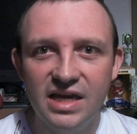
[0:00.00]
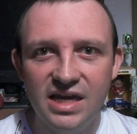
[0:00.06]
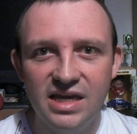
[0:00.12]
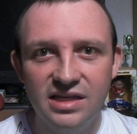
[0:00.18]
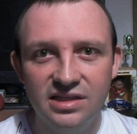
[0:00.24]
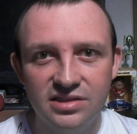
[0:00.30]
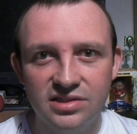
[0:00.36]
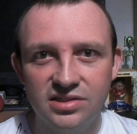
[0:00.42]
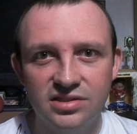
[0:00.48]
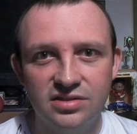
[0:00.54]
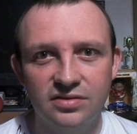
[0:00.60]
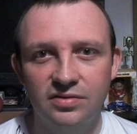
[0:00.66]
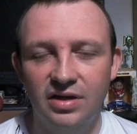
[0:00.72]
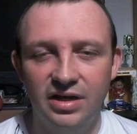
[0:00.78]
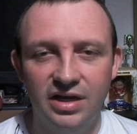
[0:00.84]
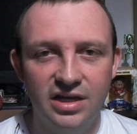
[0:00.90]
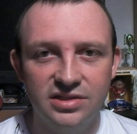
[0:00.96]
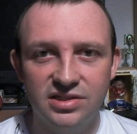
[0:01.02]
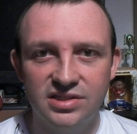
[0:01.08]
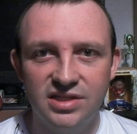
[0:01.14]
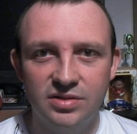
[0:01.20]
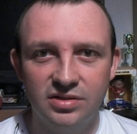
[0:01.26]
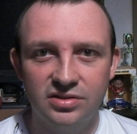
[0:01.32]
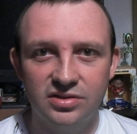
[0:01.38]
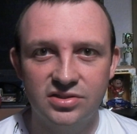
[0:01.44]
It's, as I
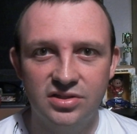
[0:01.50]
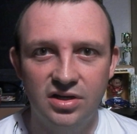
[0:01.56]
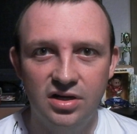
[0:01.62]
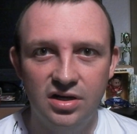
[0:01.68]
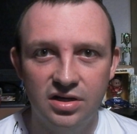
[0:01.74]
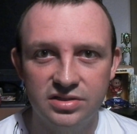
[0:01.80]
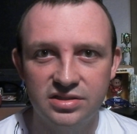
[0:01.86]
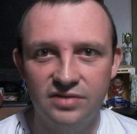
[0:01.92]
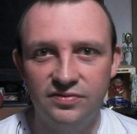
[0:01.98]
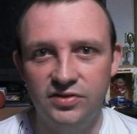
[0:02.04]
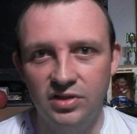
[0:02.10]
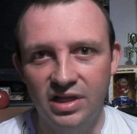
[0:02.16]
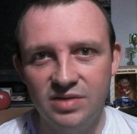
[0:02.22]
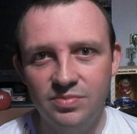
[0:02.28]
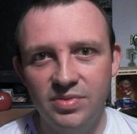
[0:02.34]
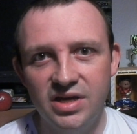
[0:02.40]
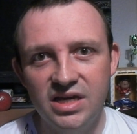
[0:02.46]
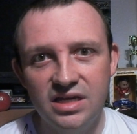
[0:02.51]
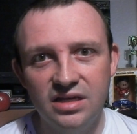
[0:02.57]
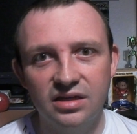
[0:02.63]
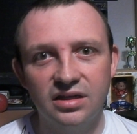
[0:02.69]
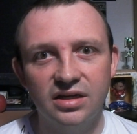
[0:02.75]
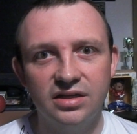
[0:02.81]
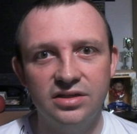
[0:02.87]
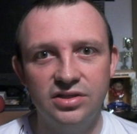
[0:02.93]
said at the start, if you're like me
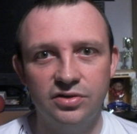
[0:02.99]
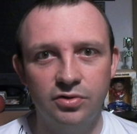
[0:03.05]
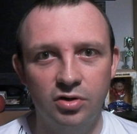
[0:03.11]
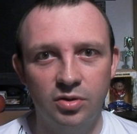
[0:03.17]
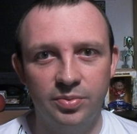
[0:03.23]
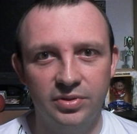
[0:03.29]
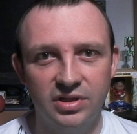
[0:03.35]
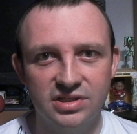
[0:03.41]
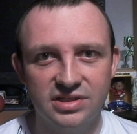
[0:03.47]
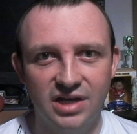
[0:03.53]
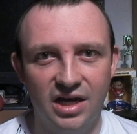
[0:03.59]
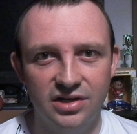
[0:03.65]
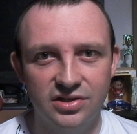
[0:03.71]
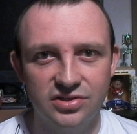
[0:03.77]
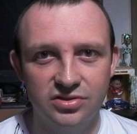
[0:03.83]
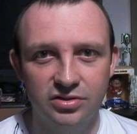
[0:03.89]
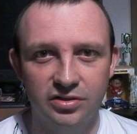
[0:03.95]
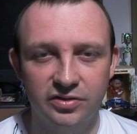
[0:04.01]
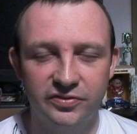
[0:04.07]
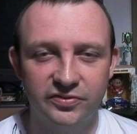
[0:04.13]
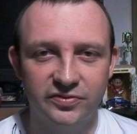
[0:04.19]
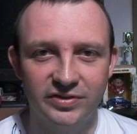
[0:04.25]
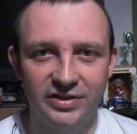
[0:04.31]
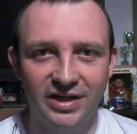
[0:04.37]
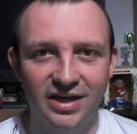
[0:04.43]
and you grew up on this kind of
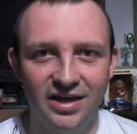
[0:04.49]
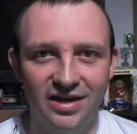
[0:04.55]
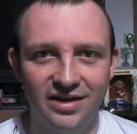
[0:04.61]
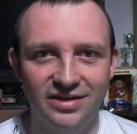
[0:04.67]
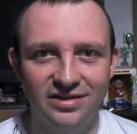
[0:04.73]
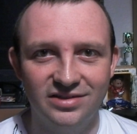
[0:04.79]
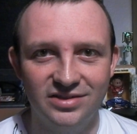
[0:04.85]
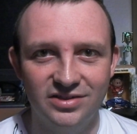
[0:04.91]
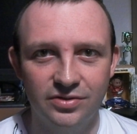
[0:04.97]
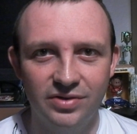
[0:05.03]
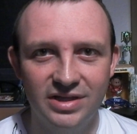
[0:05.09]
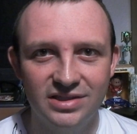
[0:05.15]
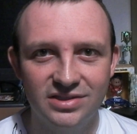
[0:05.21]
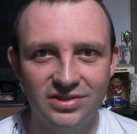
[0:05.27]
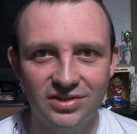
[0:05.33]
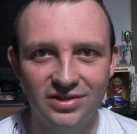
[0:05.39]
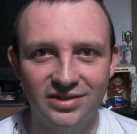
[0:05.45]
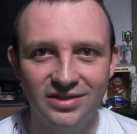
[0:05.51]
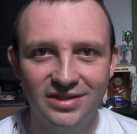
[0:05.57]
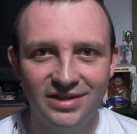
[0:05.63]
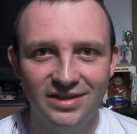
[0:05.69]
stuff and you're into the